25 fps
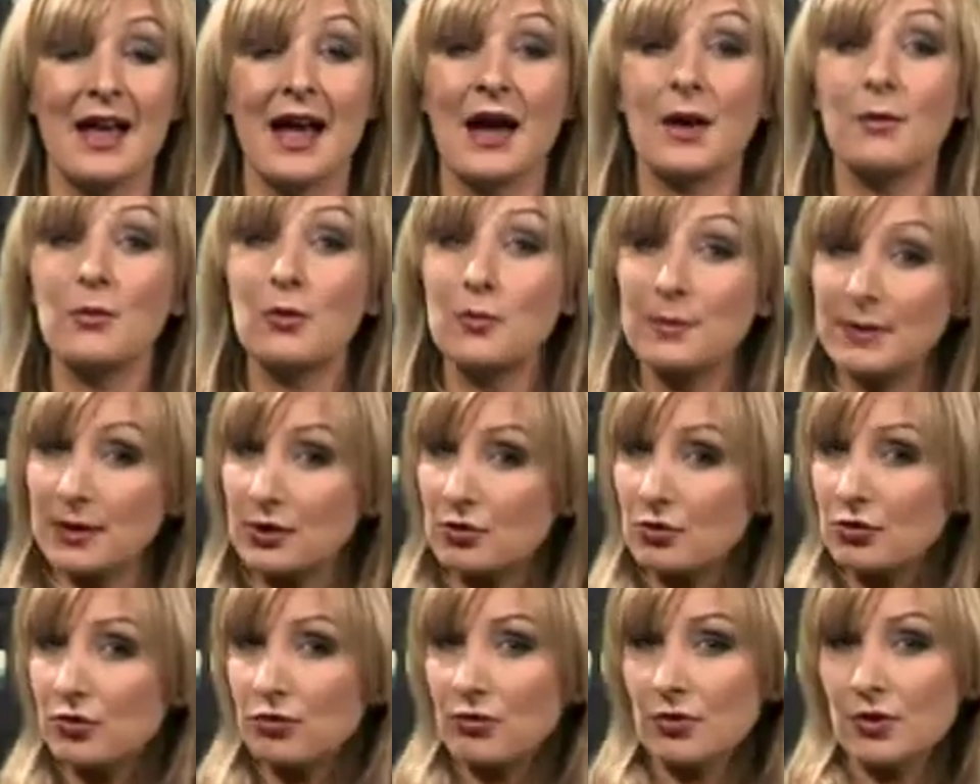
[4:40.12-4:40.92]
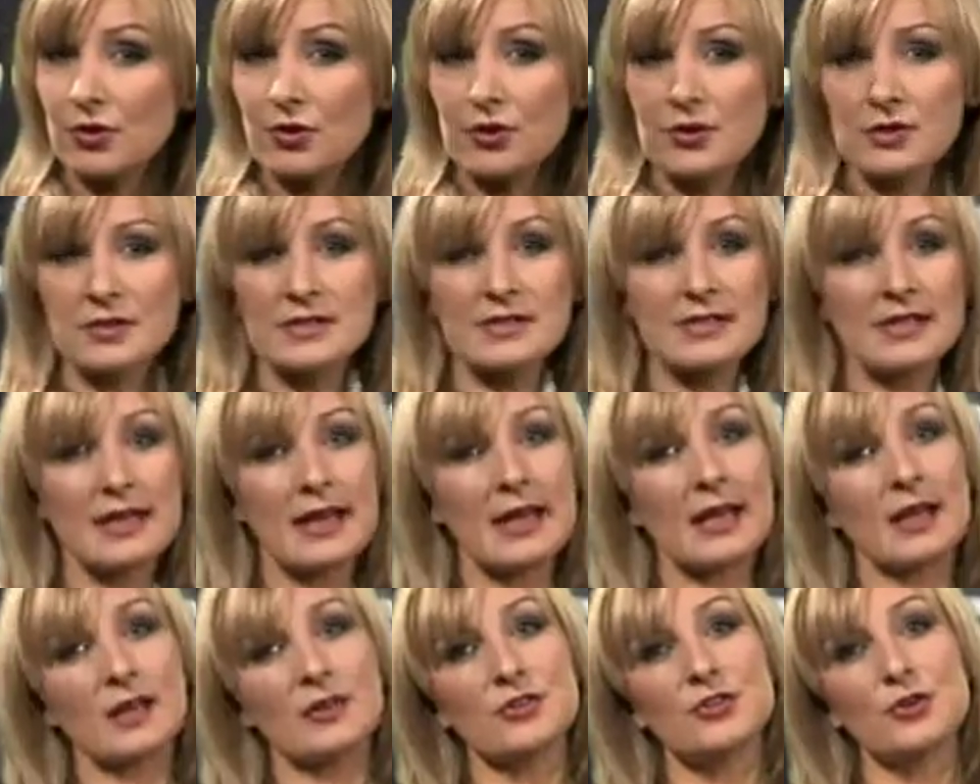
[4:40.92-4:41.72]
and will be
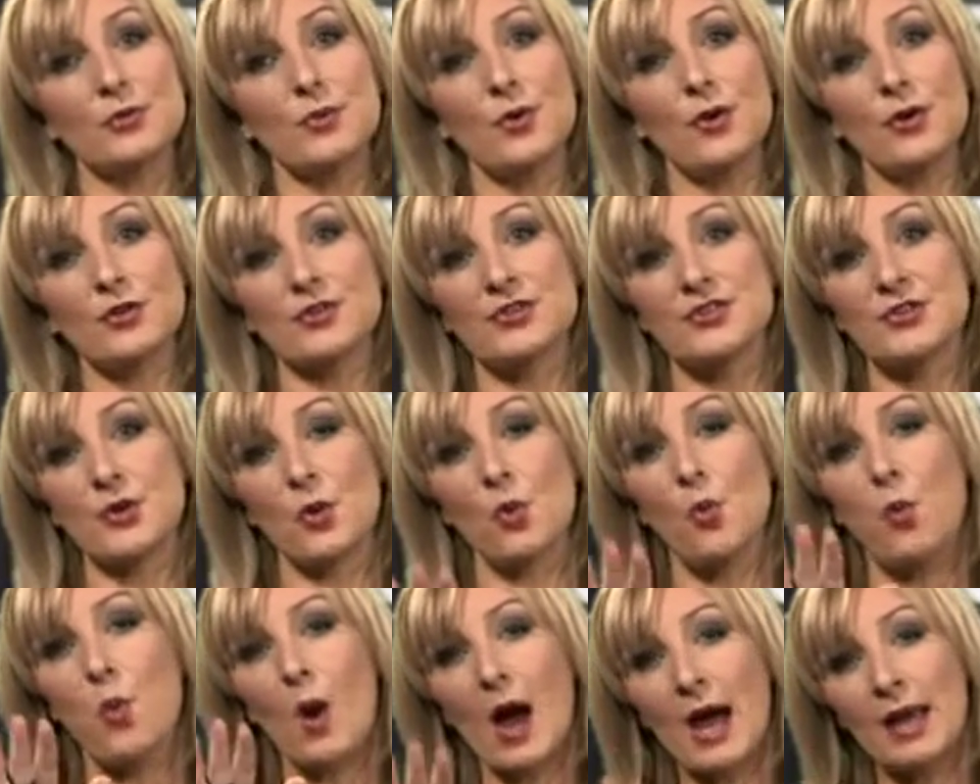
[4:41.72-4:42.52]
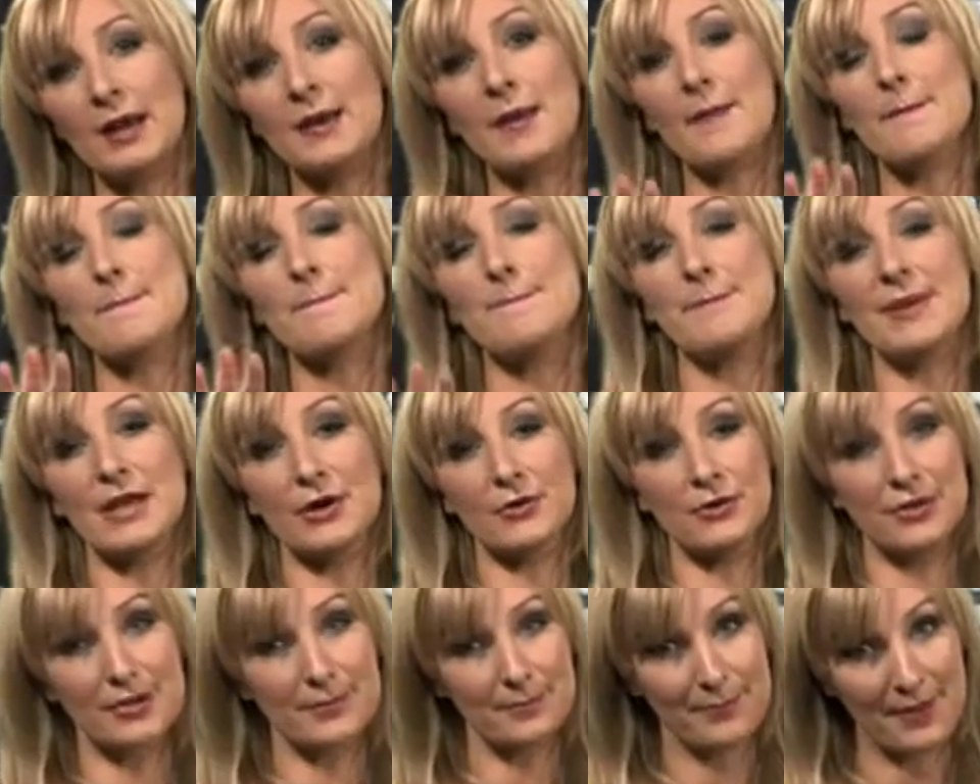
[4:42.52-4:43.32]
cruising towards the £1
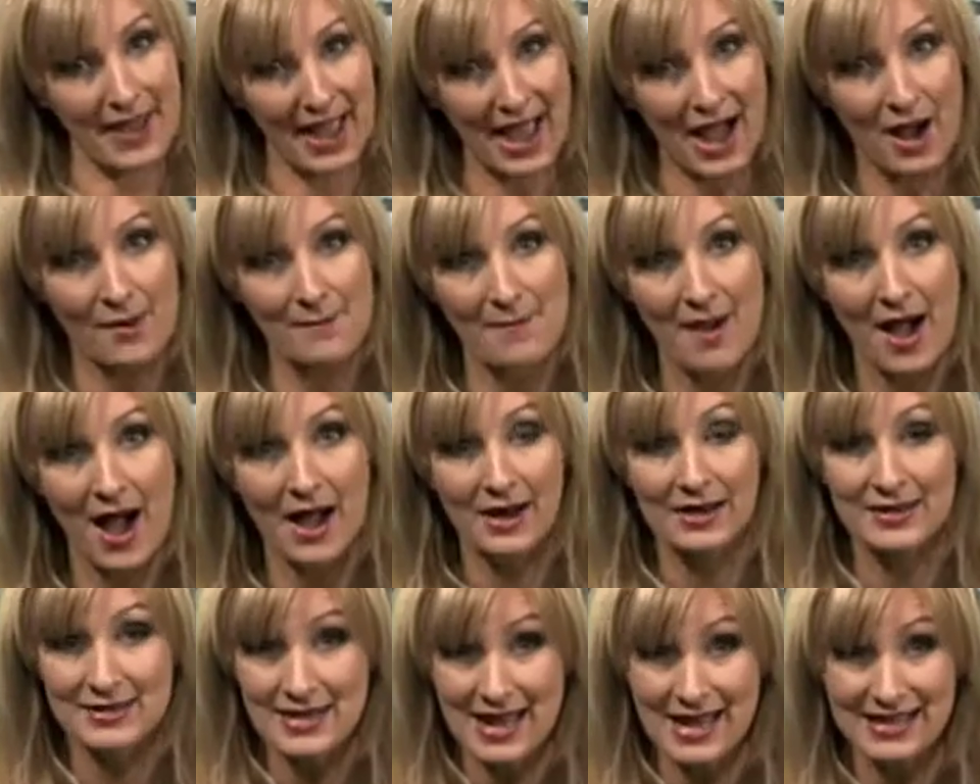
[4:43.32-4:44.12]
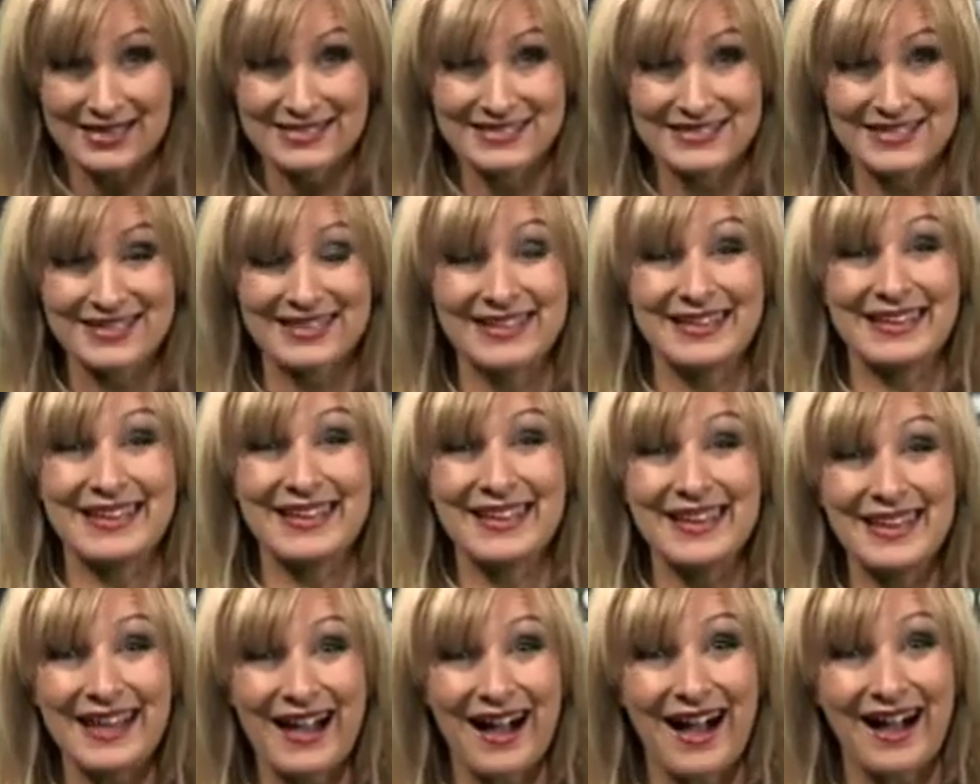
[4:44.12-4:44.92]
billion mark next
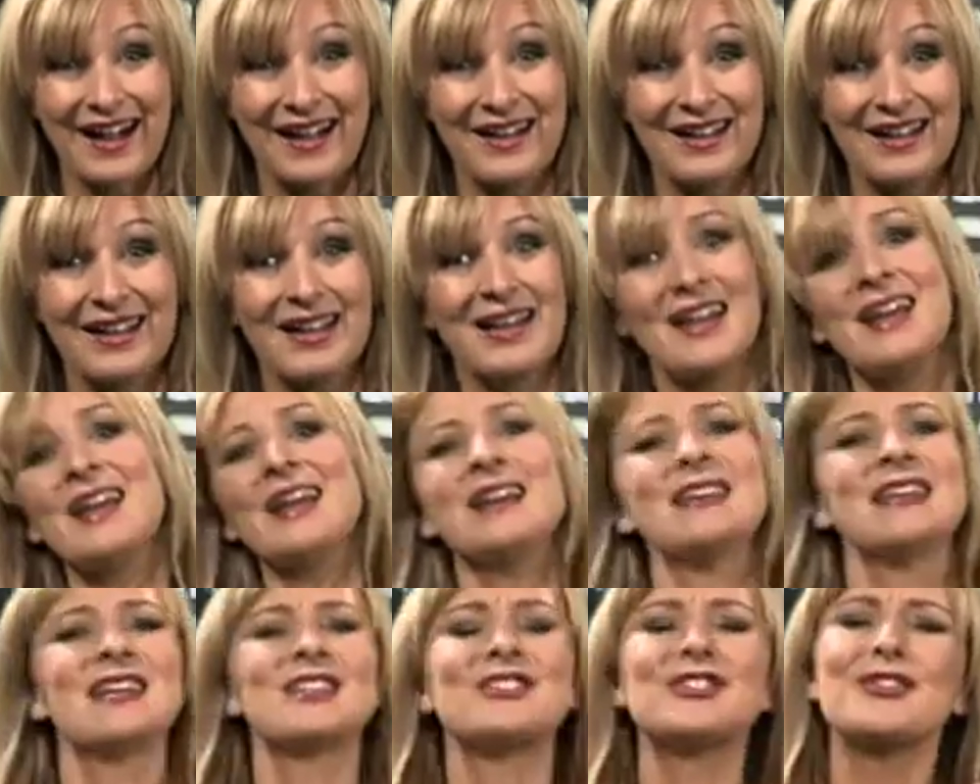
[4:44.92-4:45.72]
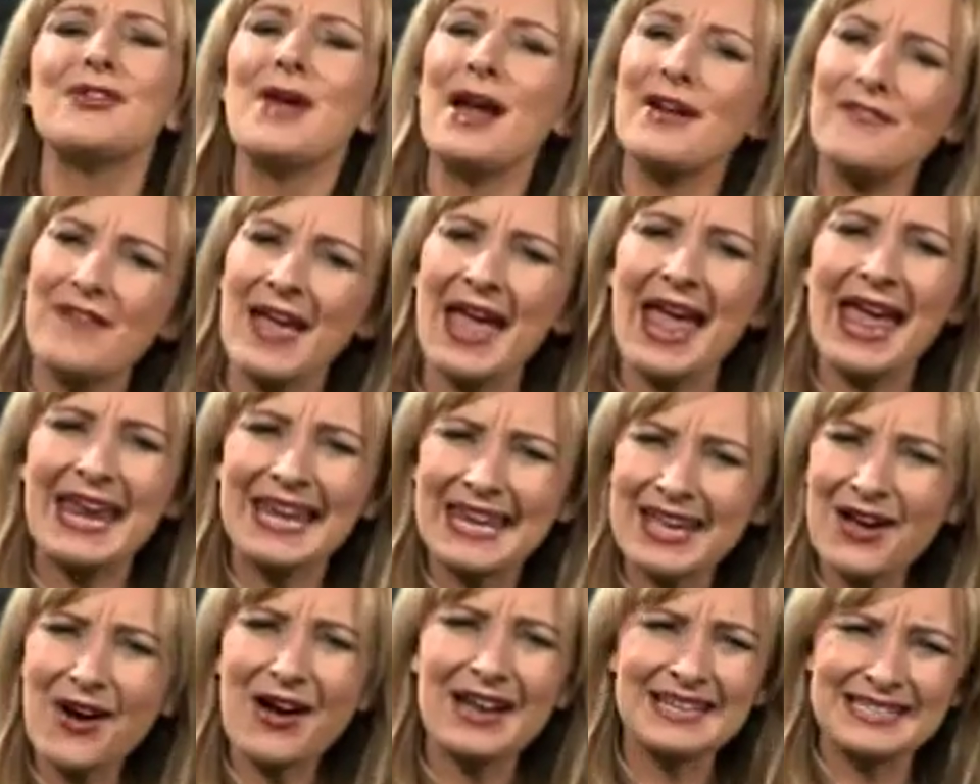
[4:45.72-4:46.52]
year. Now, do you have
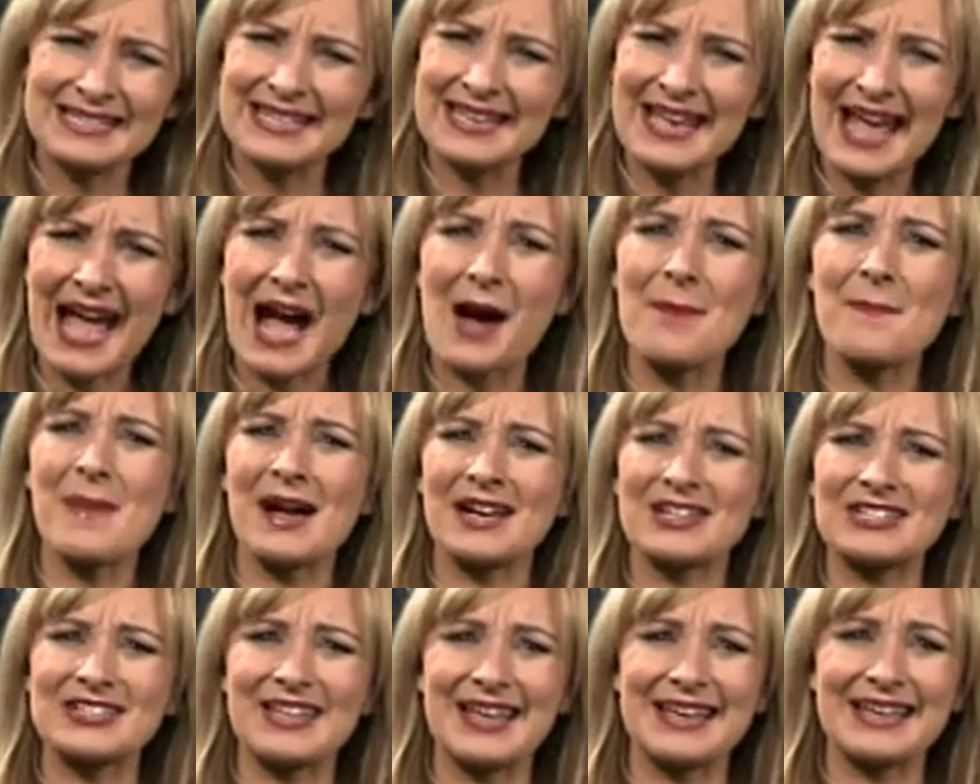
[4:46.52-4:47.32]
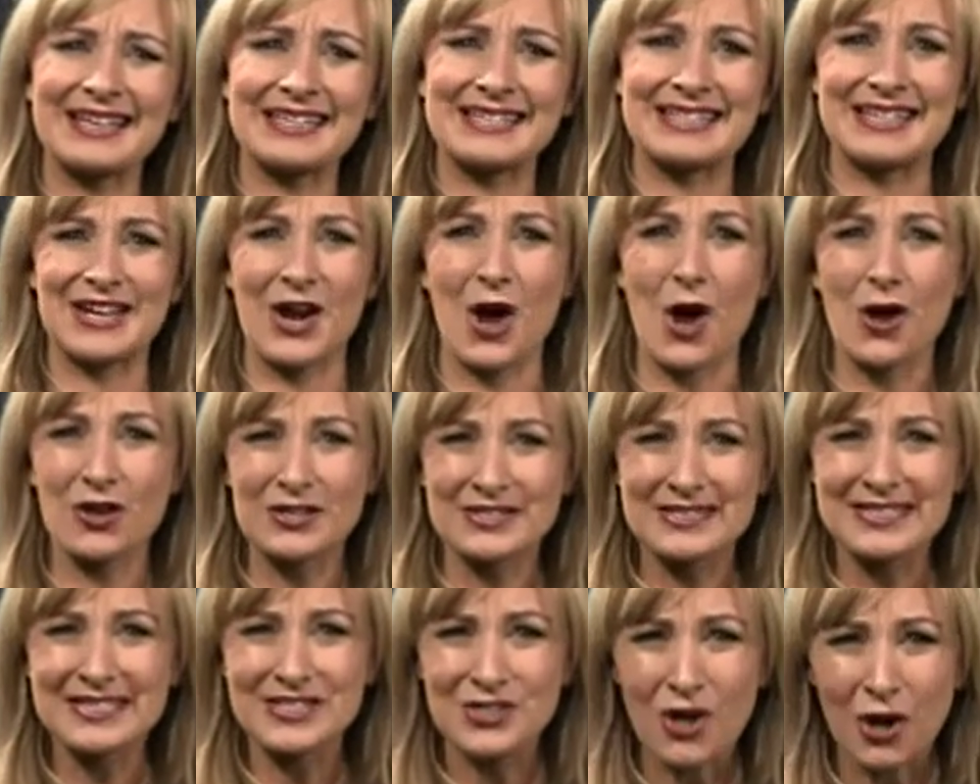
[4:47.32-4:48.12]
any idea how much that is in
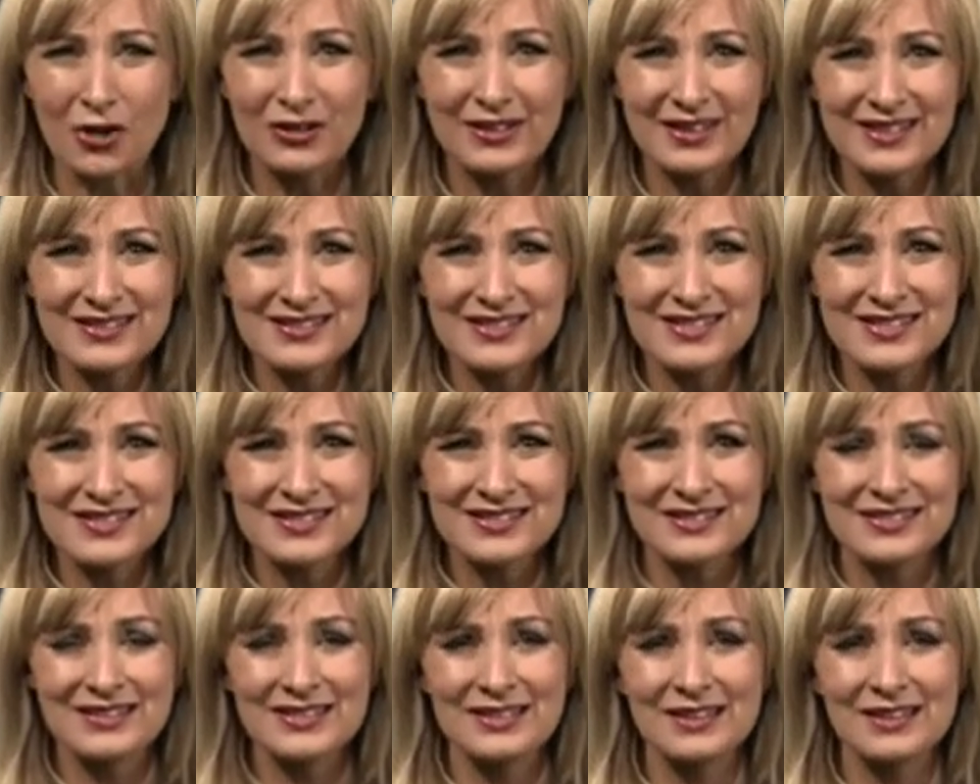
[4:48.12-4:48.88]
Aussie dollars?